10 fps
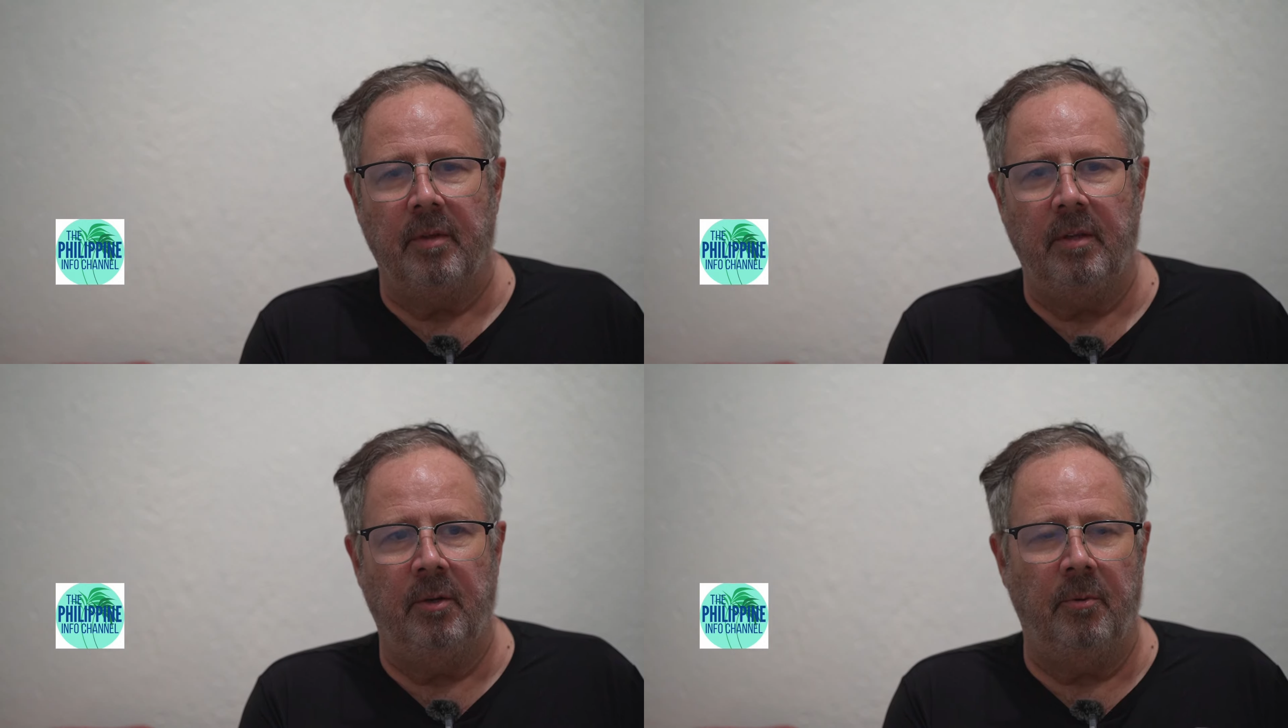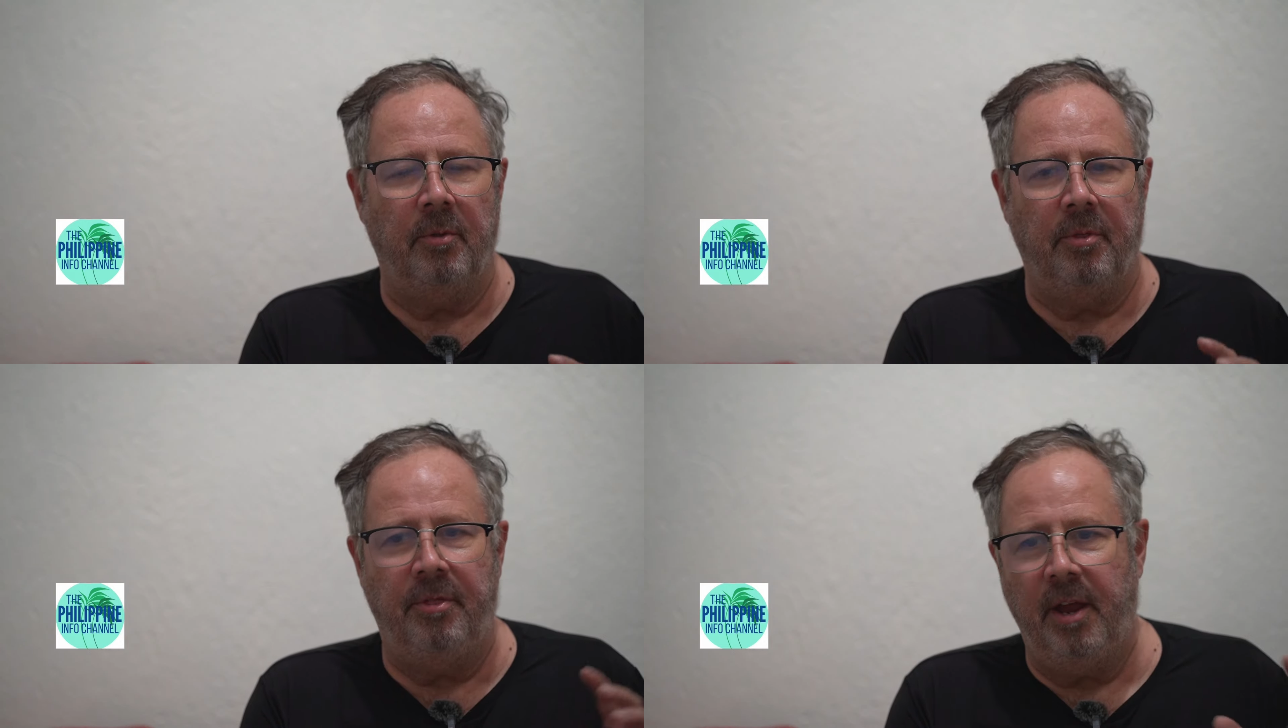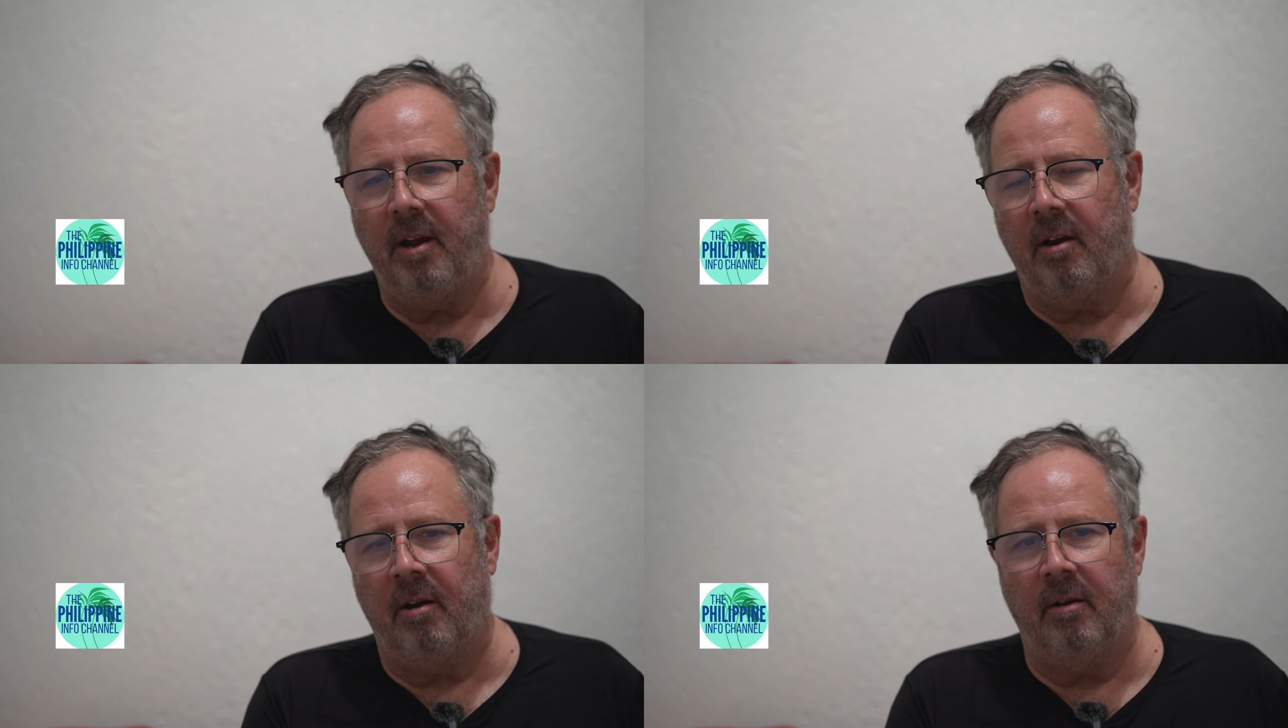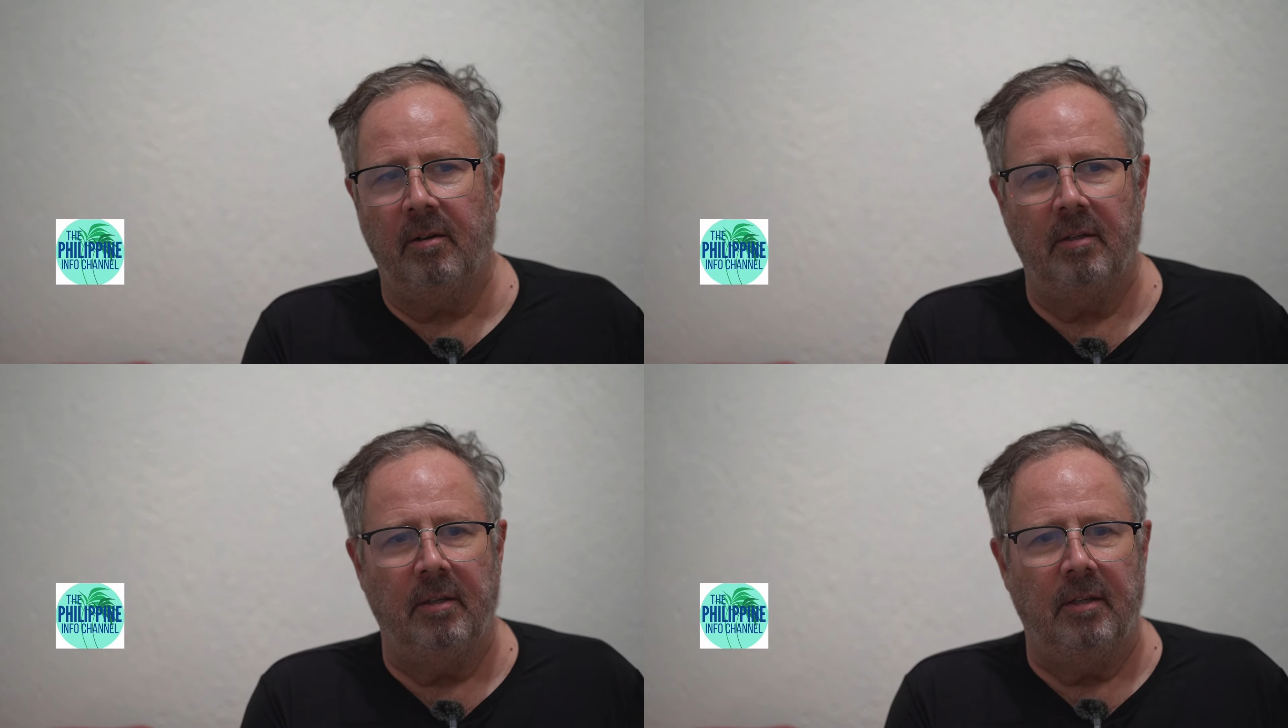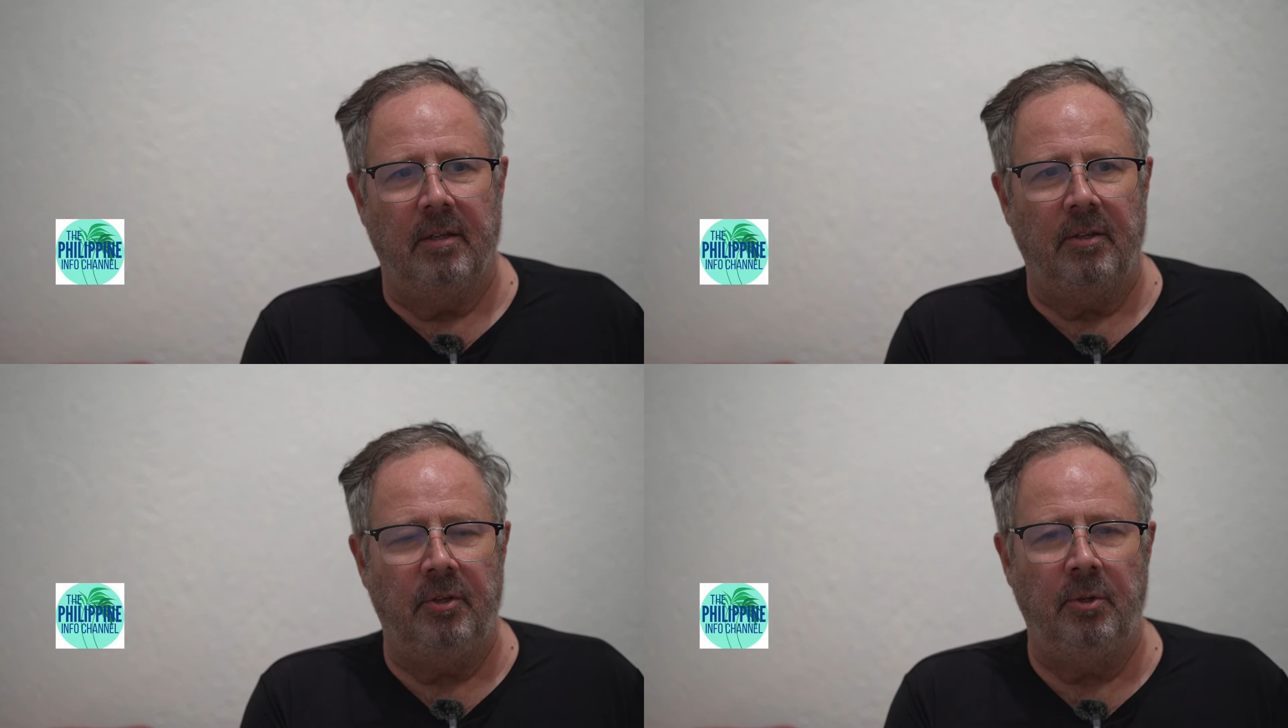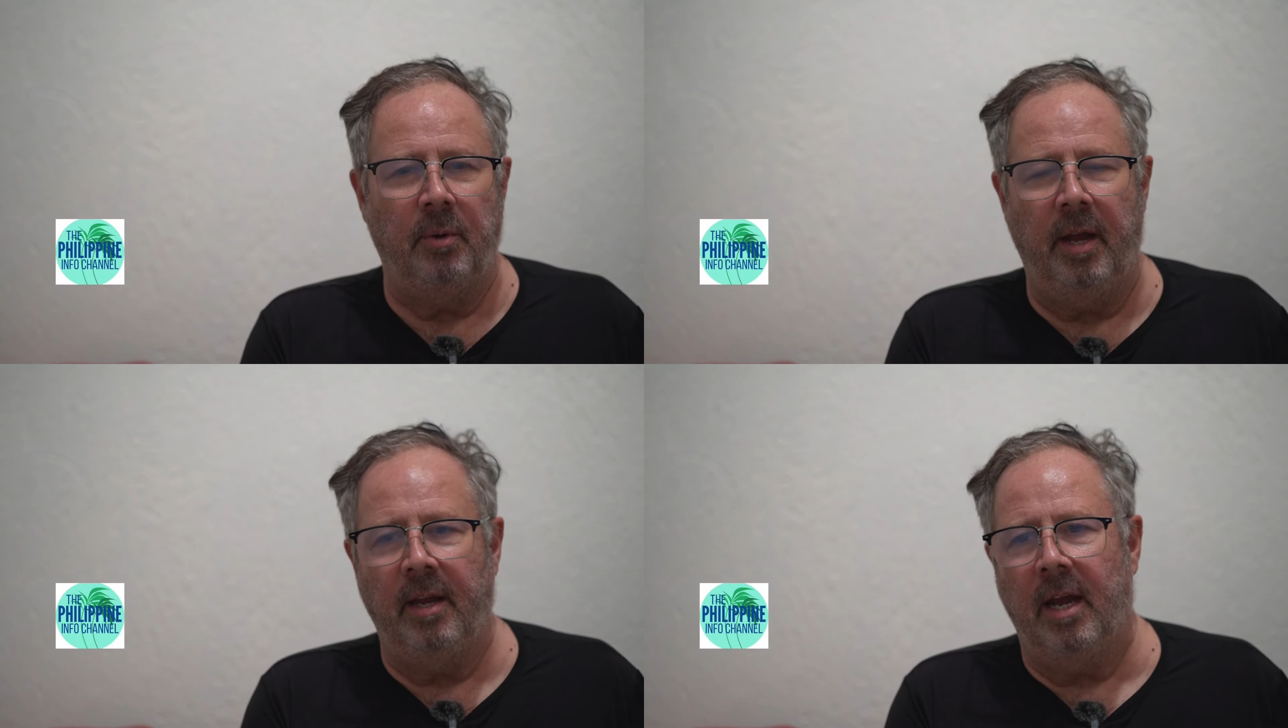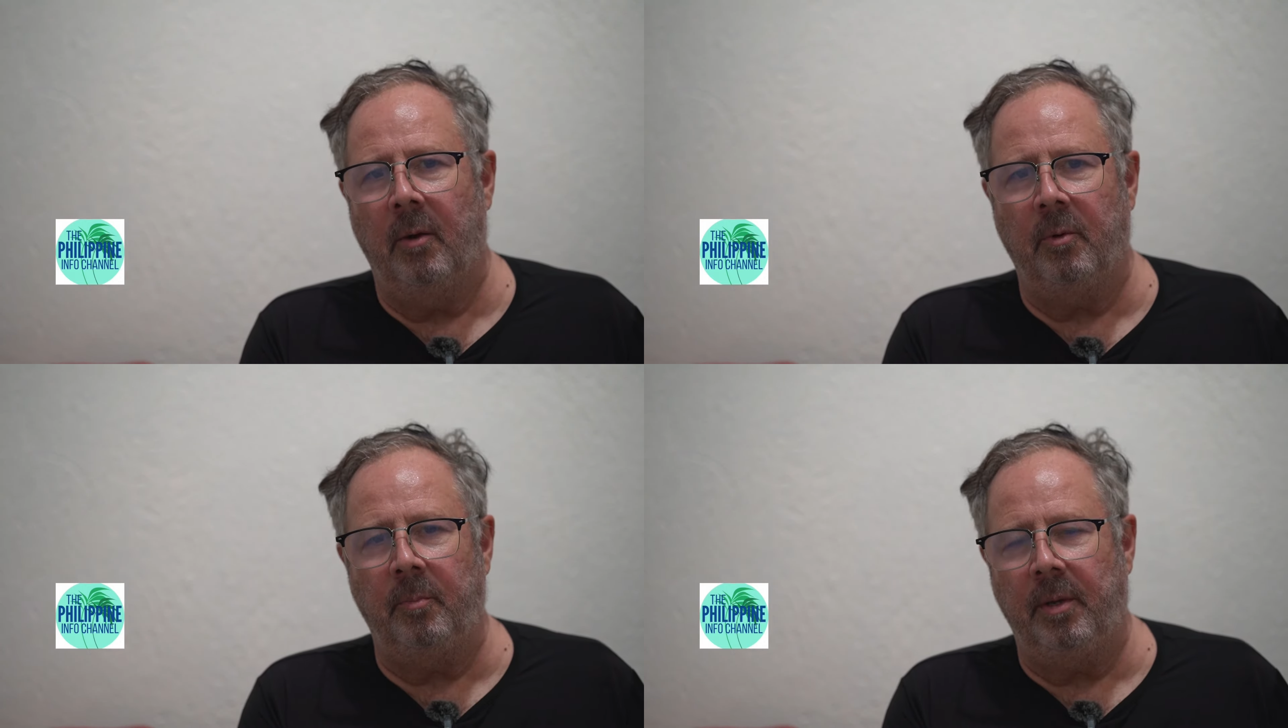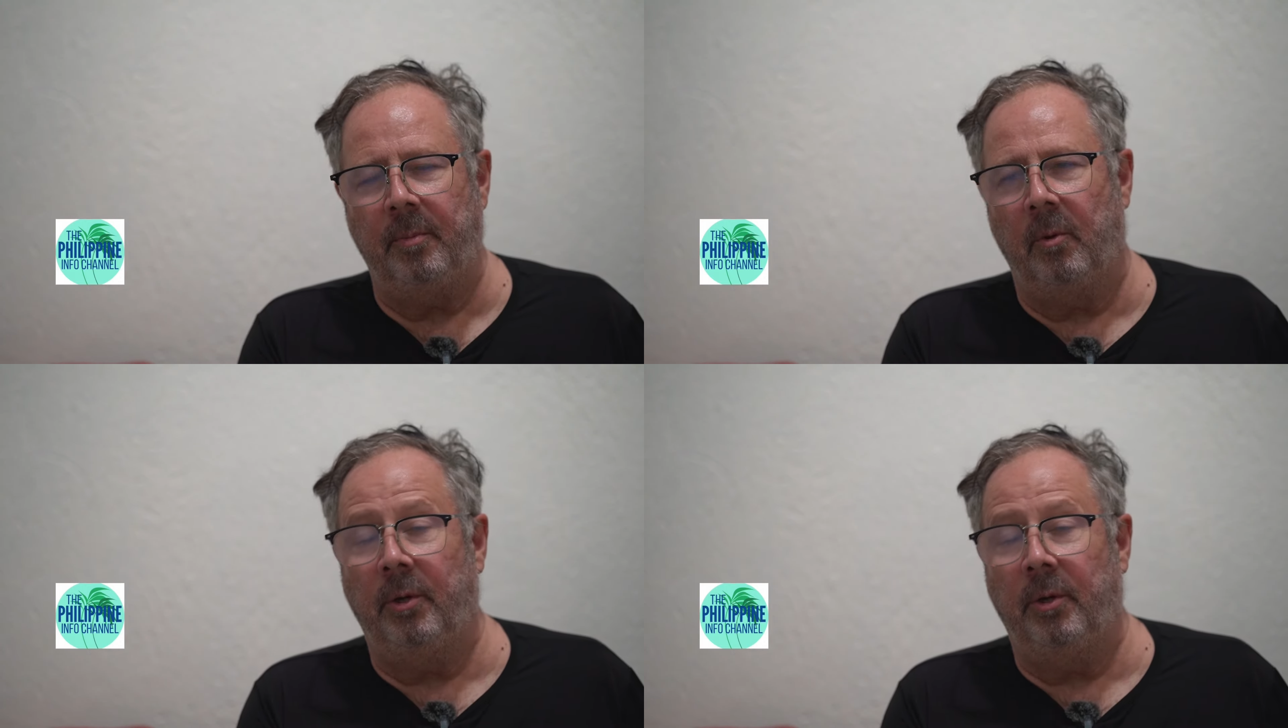You know, there you hang out with people,